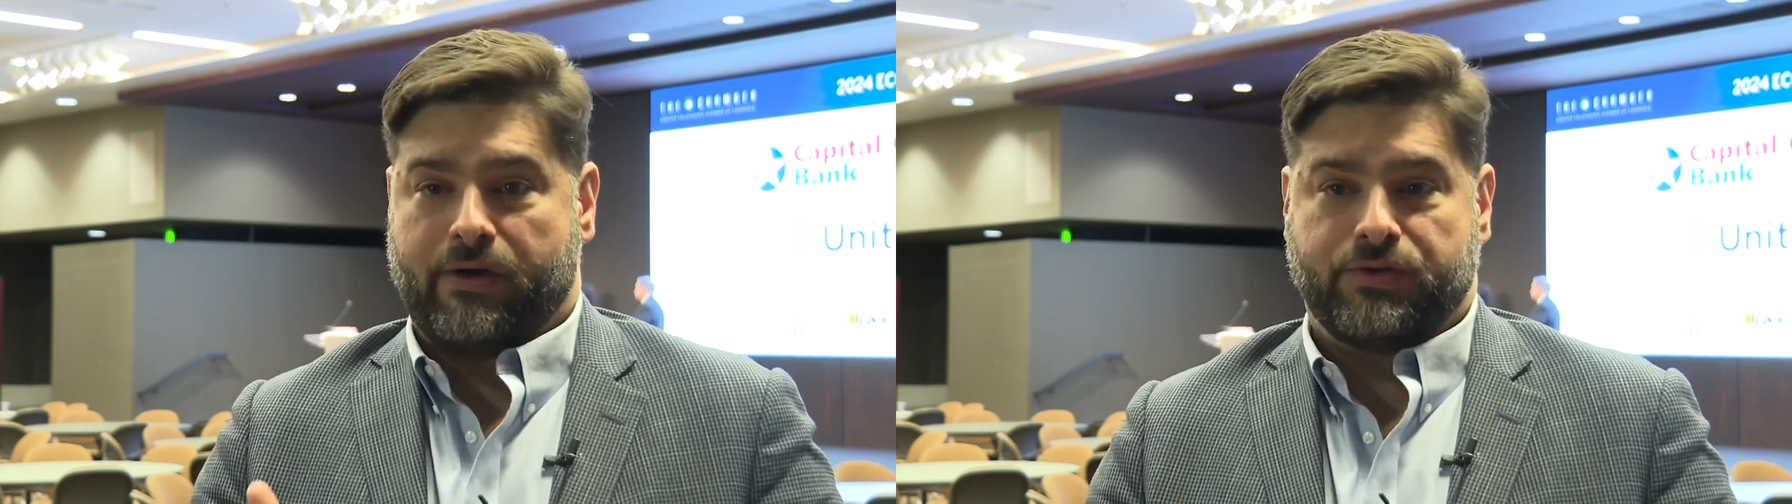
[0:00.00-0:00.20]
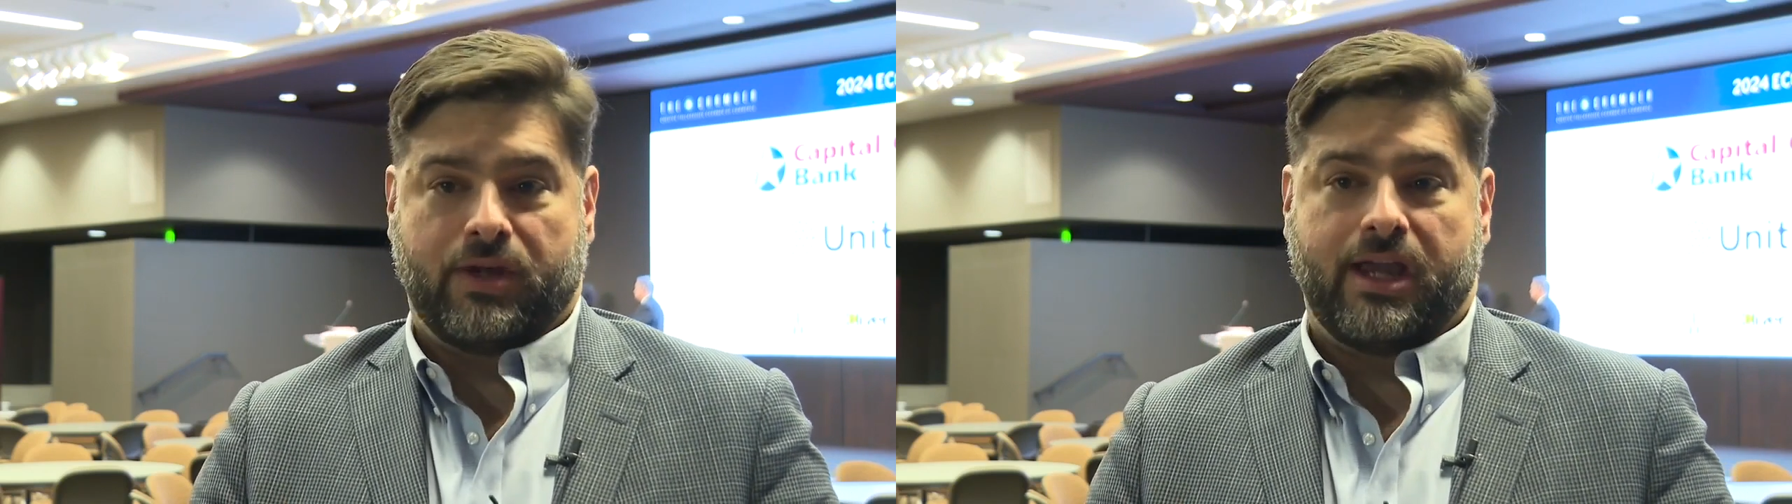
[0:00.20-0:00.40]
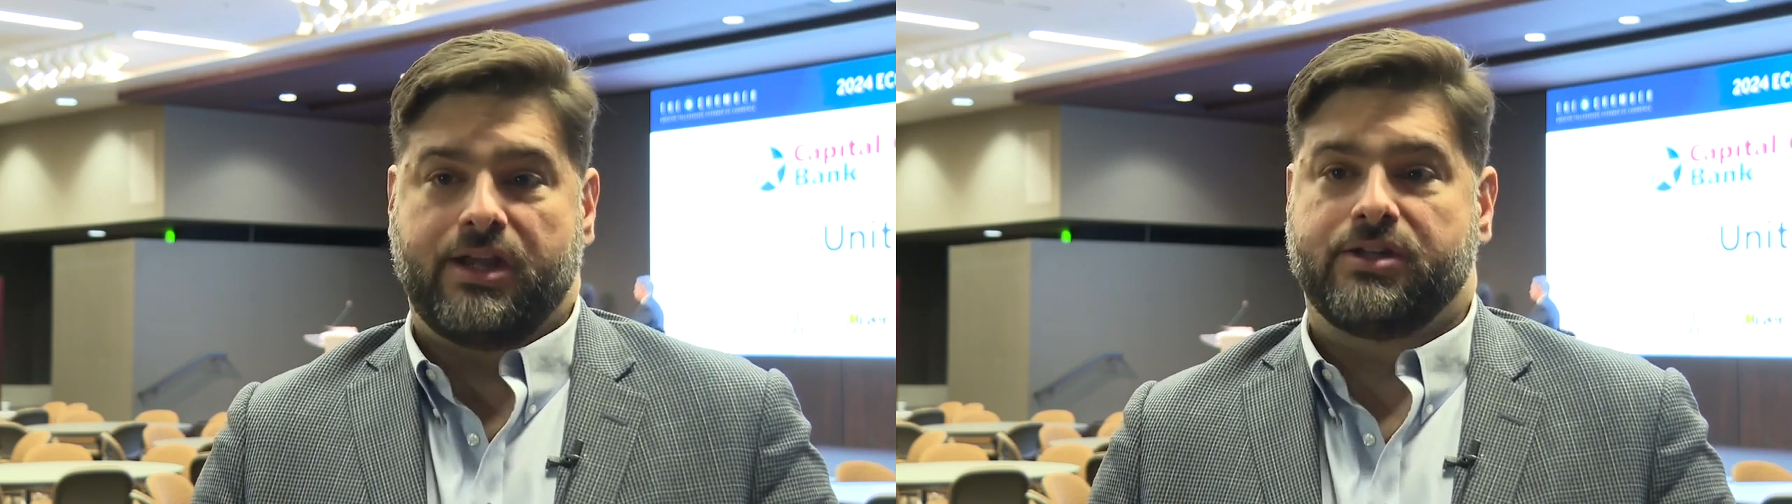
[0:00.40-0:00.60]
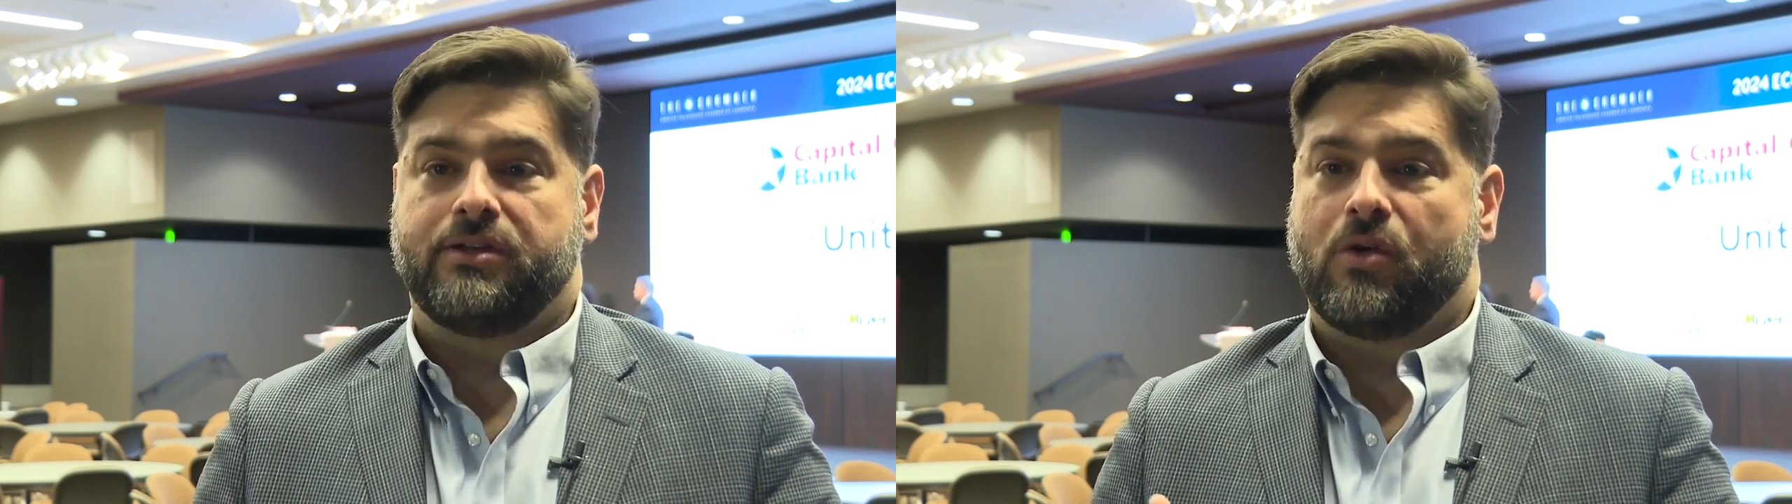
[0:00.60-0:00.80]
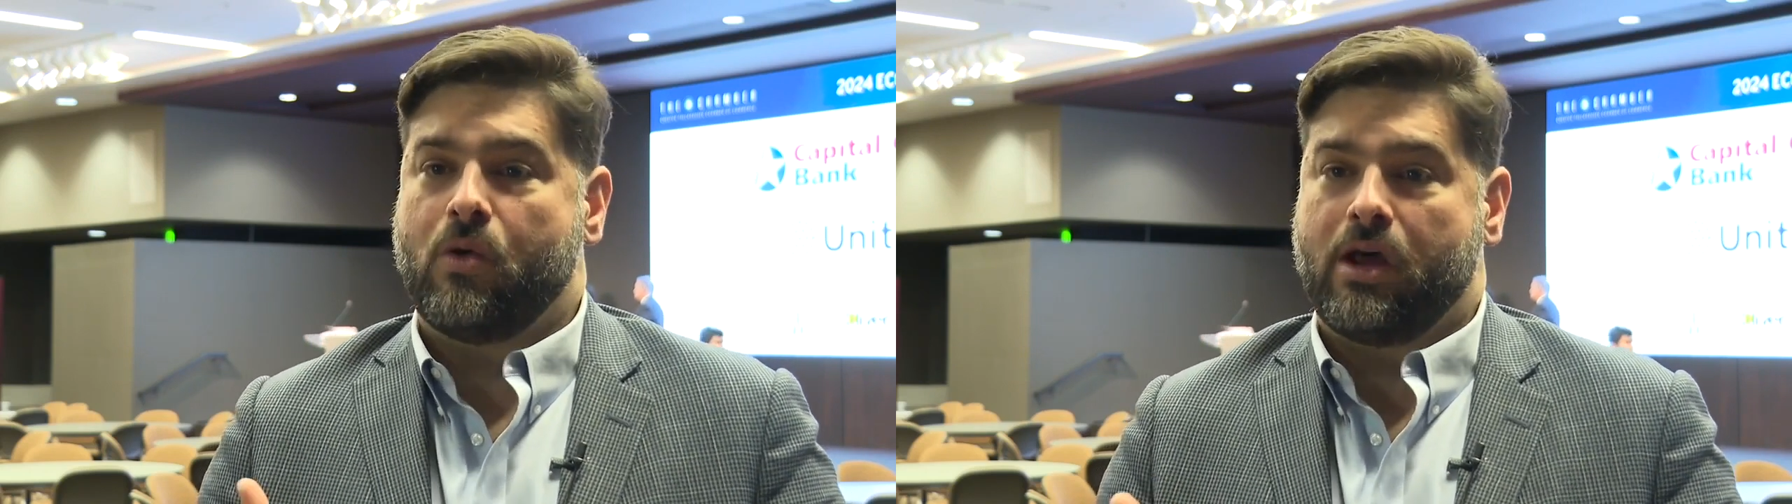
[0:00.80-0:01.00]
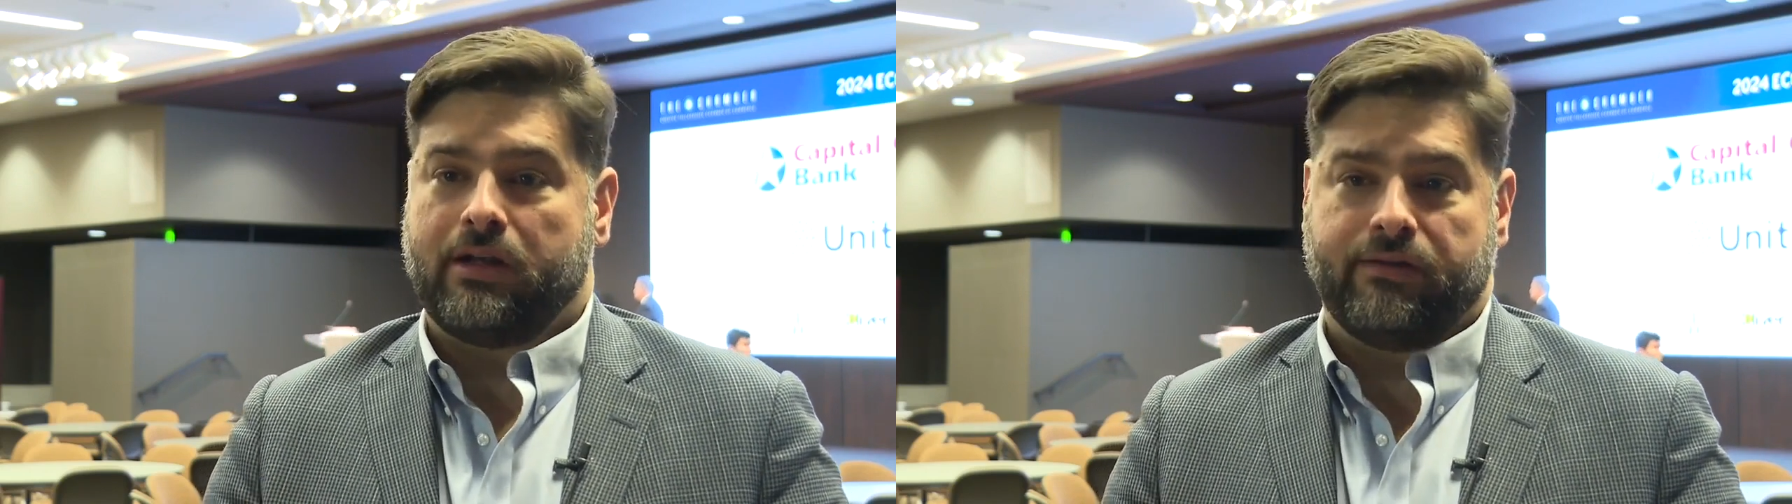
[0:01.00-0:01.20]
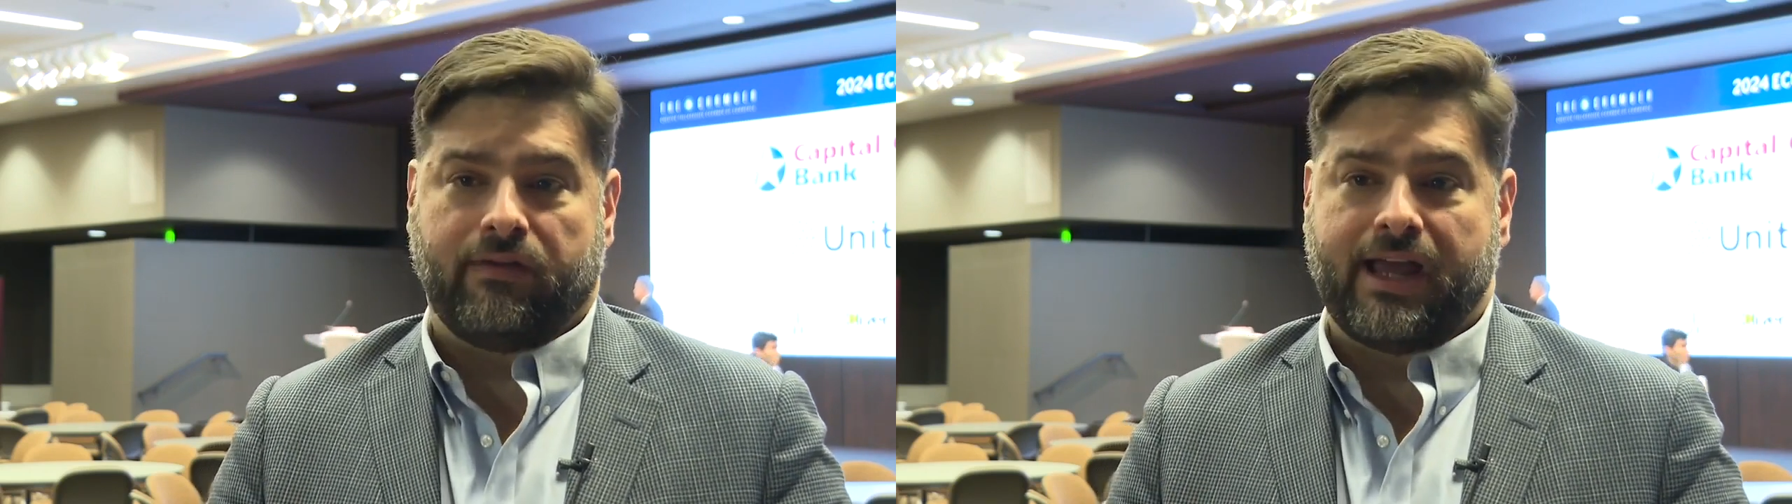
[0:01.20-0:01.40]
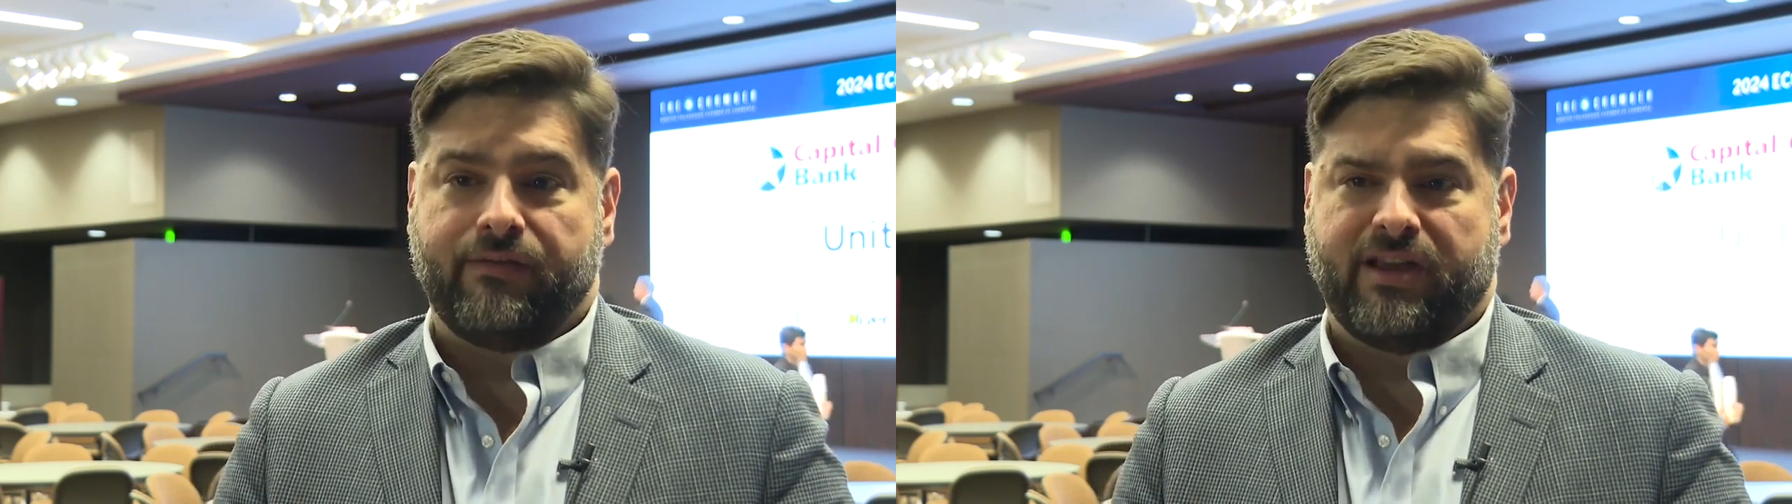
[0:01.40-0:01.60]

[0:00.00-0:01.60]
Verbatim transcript: education, quality of life,